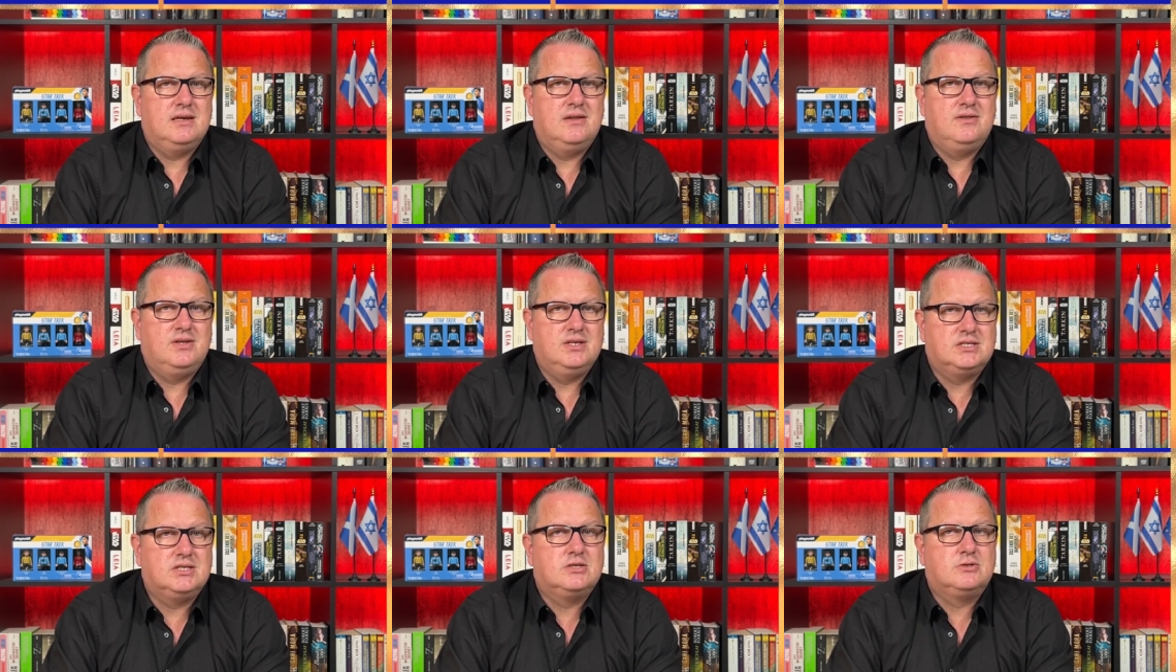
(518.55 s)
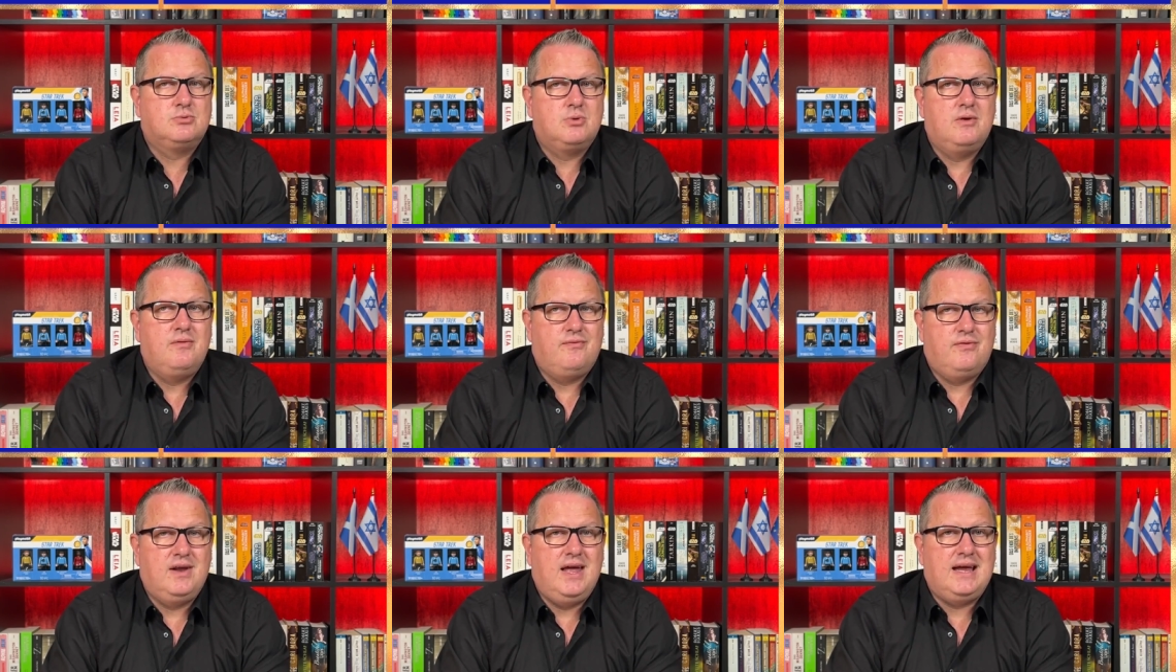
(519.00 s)
and this is
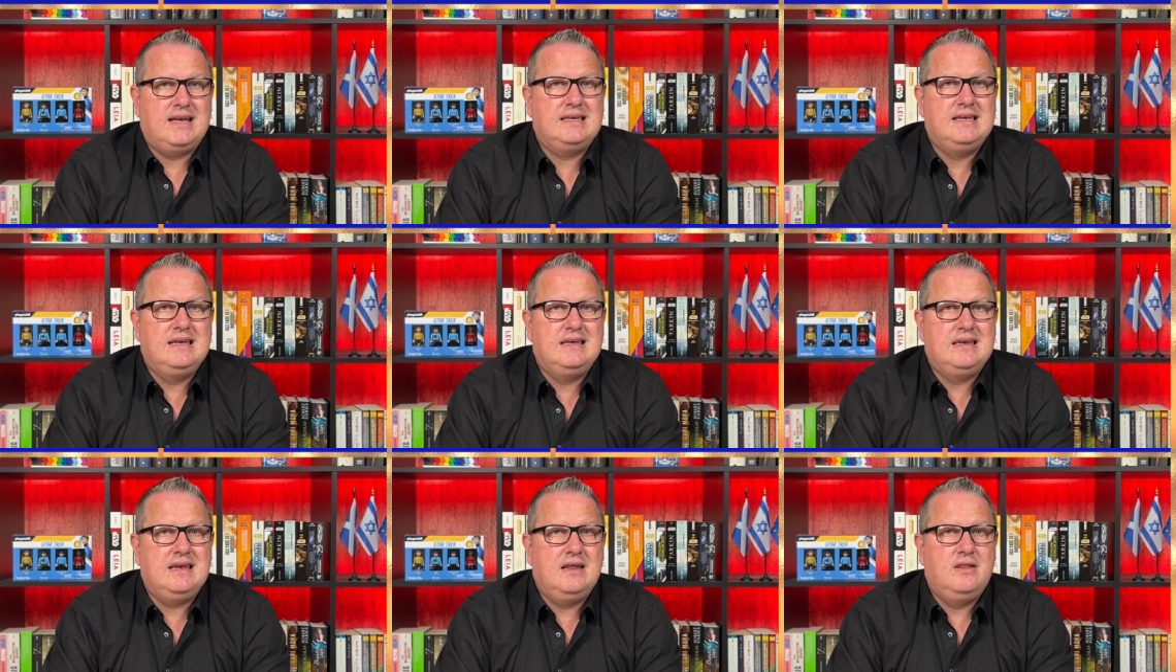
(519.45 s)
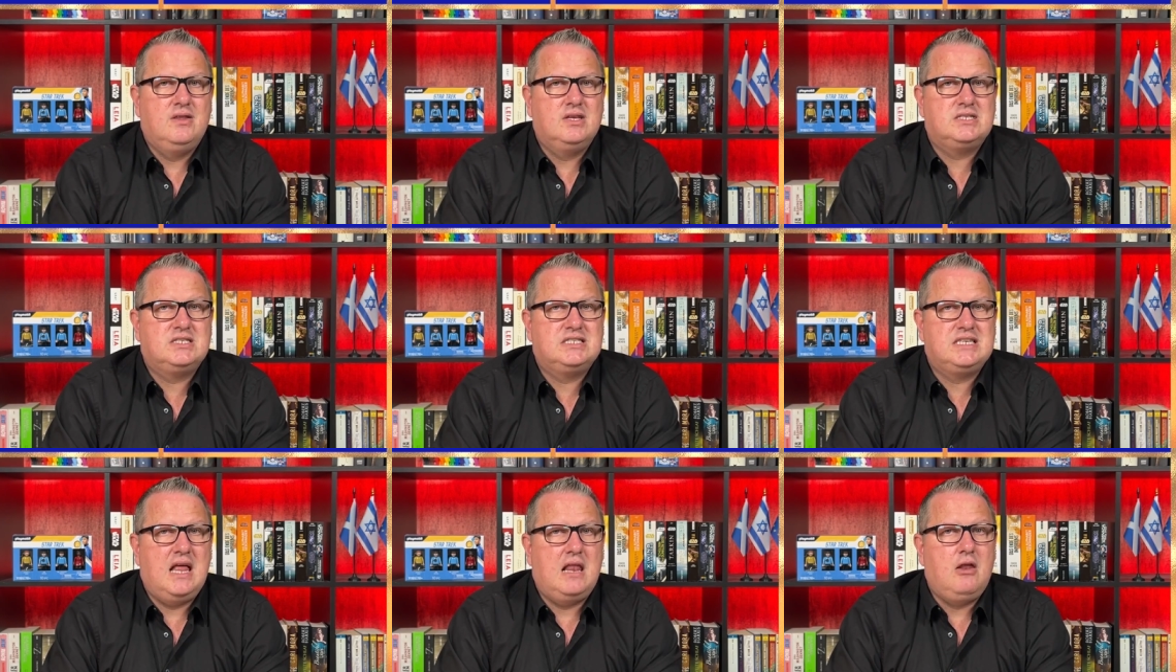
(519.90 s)
reflected in the
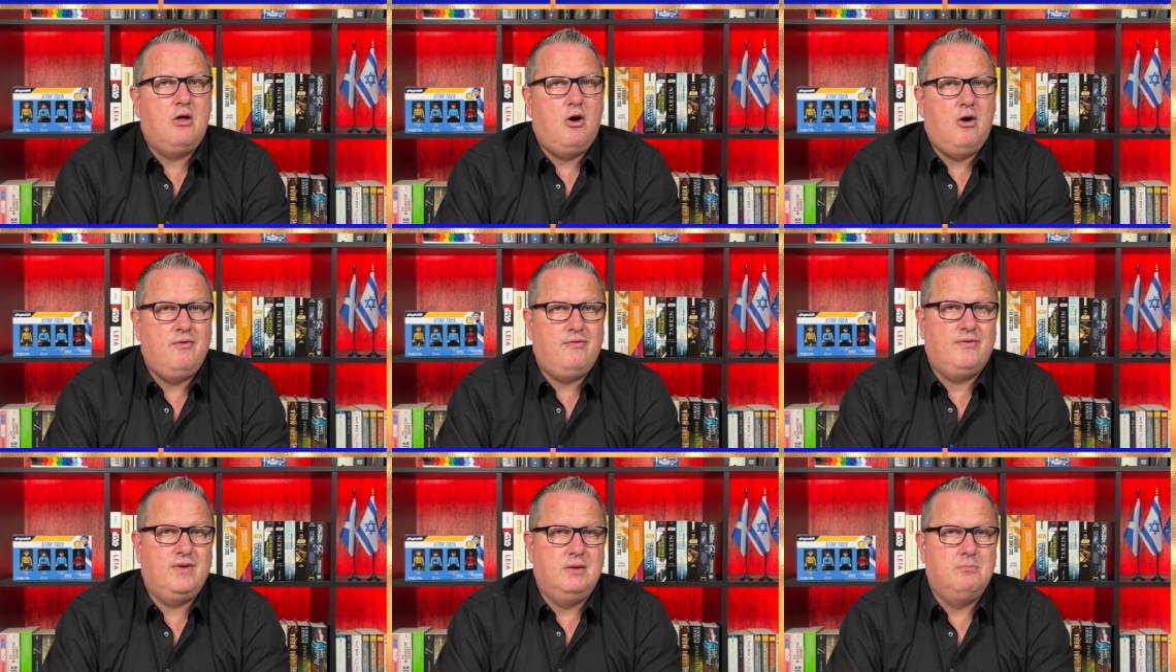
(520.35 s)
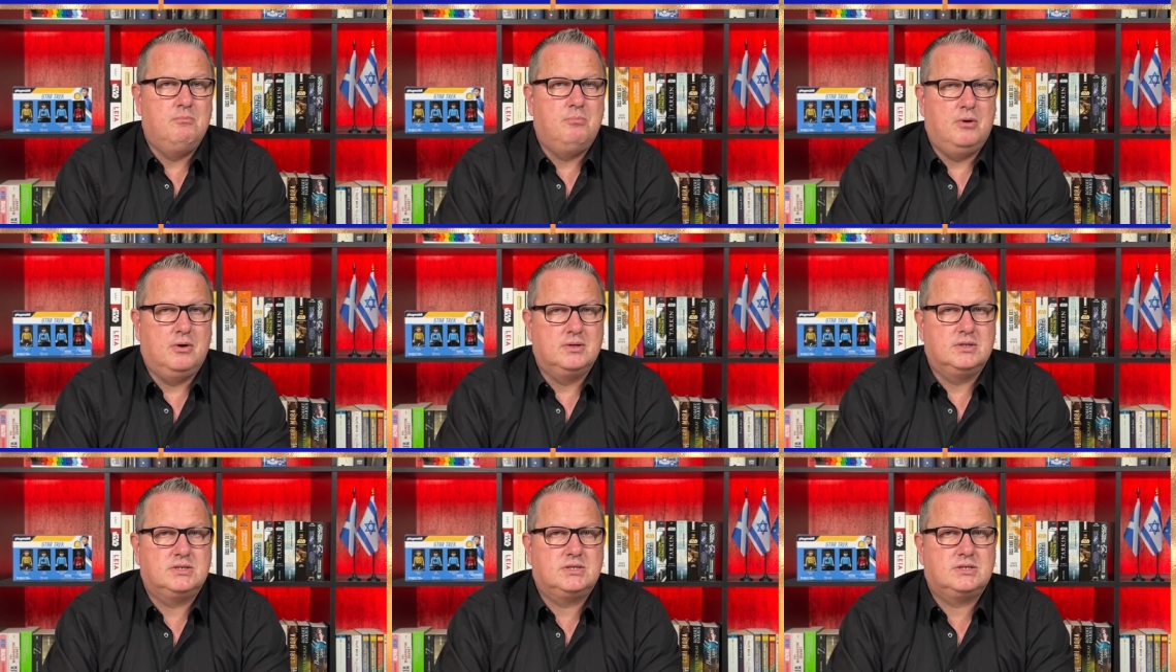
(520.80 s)
sell-off in
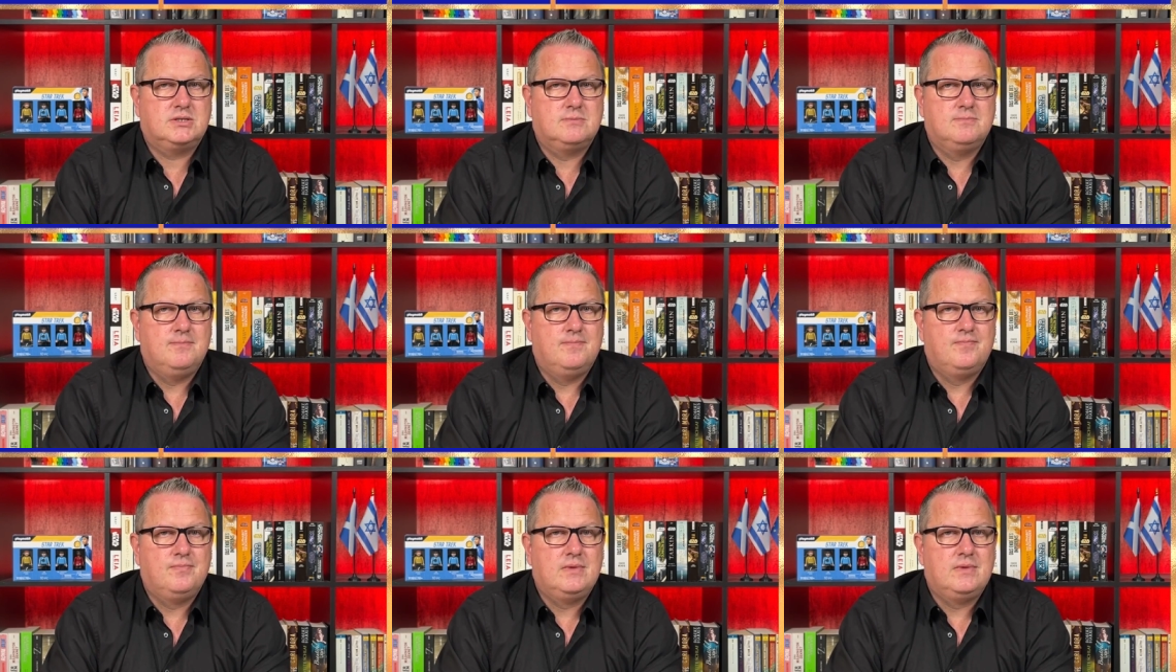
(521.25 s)
bonds.